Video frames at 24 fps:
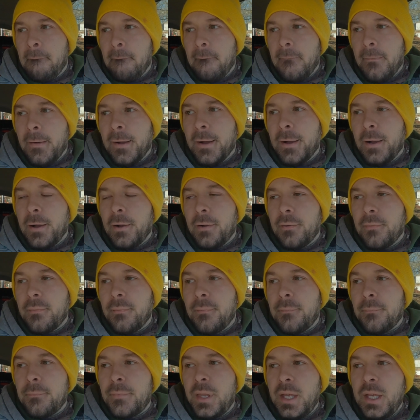
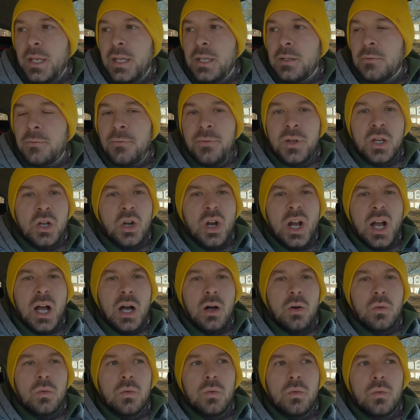Then
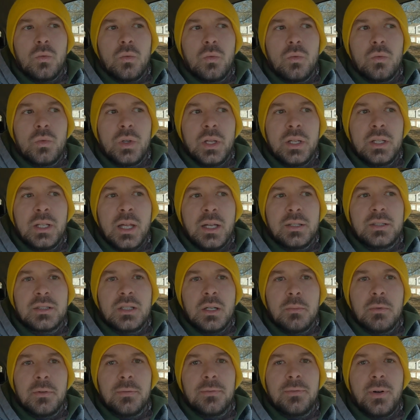that's
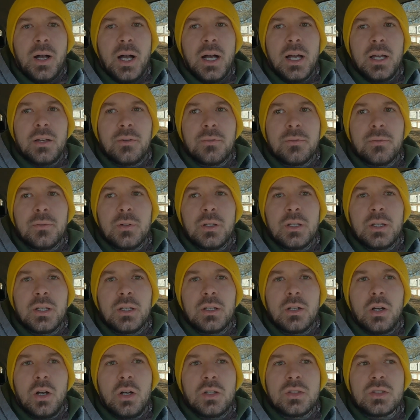number 5. And
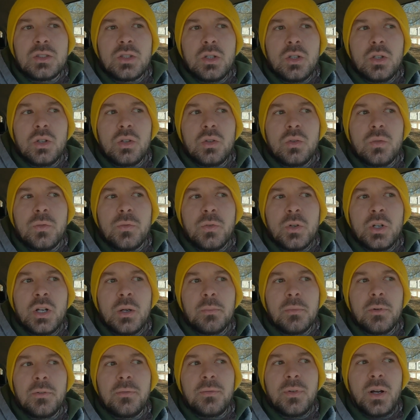then also for
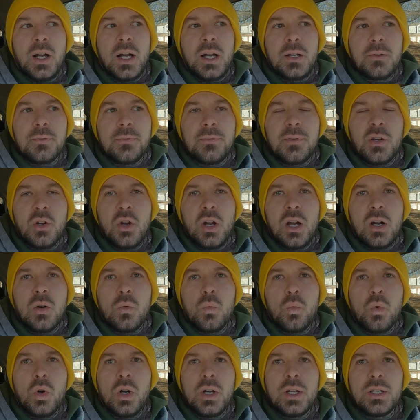number 5, figure out
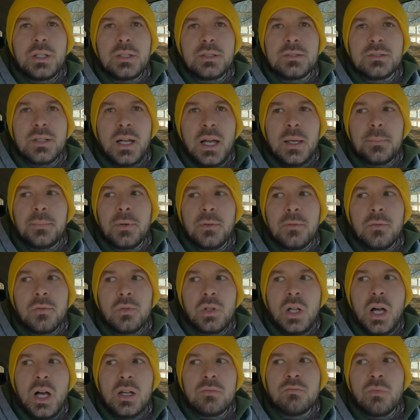what type of
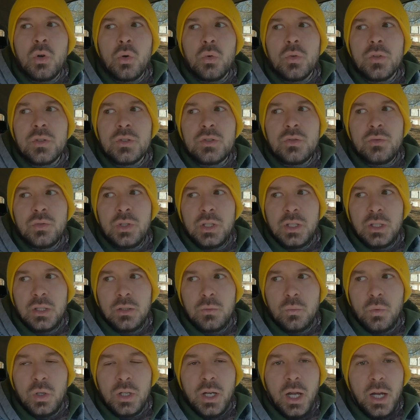lawnmowers you need,
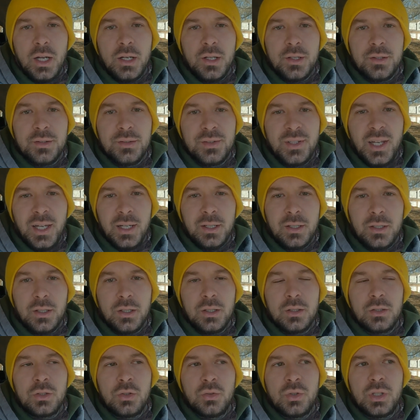what kind of deck
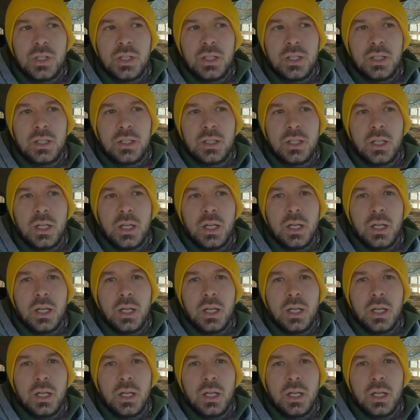you need.